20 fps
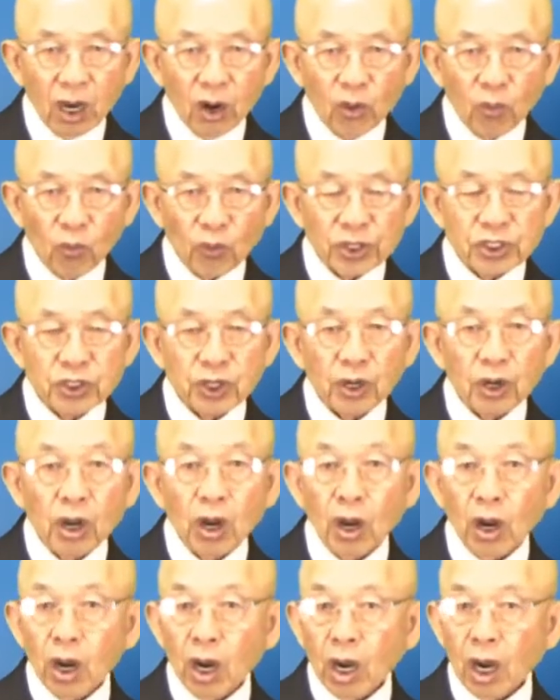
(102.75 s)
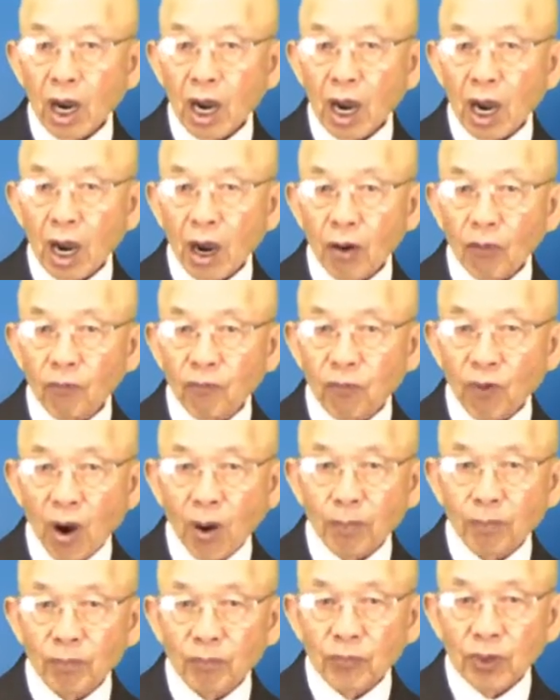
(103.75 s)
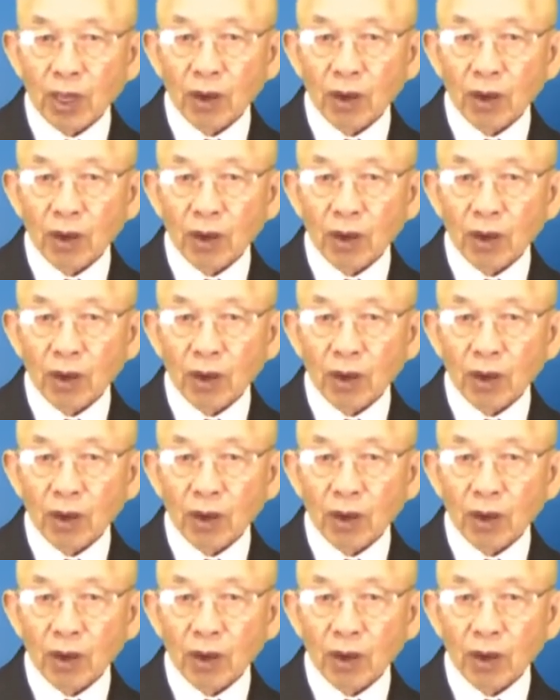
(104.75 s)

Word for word: which uh, from